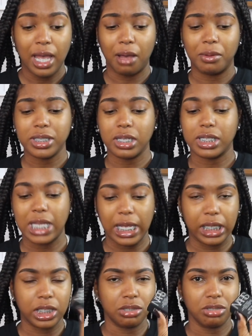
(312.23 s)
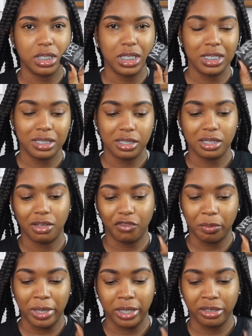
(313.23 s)
I was gonna say I could use this
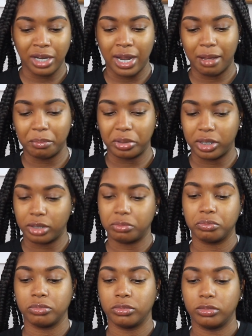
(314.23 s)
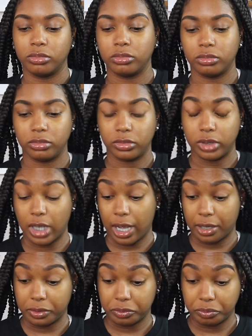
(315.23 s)
for my under eye but
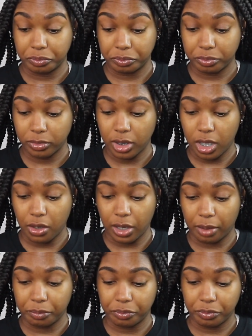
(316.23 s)
nah okay